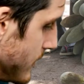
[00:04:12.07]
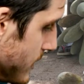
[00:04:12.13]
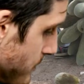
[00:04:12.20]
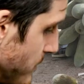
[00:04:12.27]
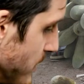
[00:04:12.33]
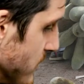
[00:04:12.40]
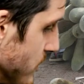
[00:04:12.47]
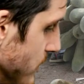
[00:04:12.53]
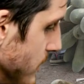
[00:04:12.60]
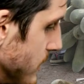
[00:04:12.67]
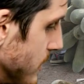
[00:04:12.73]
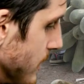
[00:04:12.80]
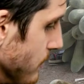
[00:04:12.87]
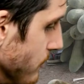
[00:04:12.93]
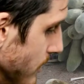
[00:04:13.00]
a
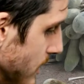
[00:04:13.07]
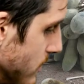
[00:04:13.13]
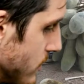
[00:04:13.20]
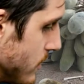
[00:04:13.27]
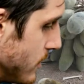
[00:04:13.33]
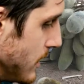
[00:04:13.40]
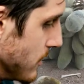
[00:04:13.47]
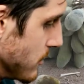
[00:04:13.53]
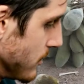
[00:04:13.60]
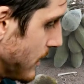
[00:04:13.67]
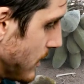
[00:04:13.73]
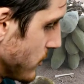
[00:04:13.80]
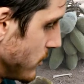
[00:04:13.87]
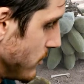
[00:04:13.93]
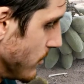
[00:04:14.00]
species that reached the
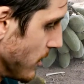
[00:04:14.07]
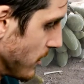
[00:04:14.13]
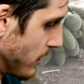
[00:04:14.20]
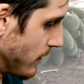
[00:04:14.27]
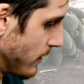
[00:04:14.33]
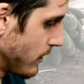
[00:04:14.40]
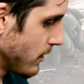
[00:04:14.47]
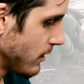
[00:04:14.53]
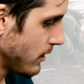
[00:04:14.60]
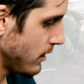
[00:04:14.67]
international market.